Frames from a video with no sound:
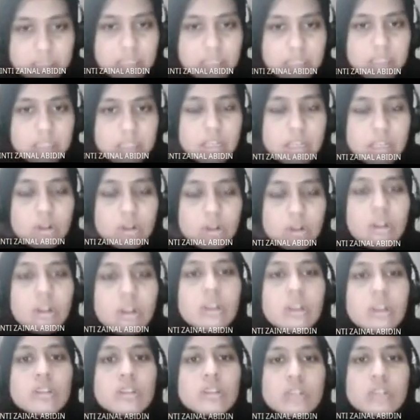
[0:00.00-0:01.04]
yellow.
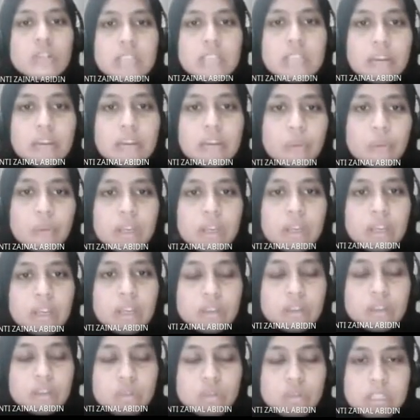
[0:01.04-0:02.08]
So again, we are
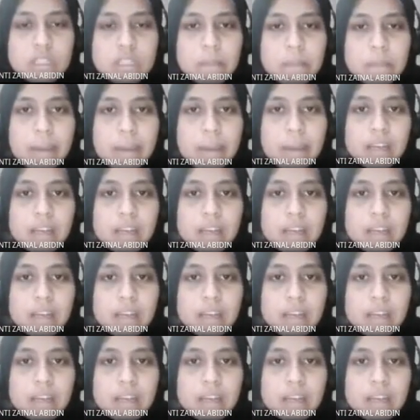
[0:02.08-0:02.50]
using bank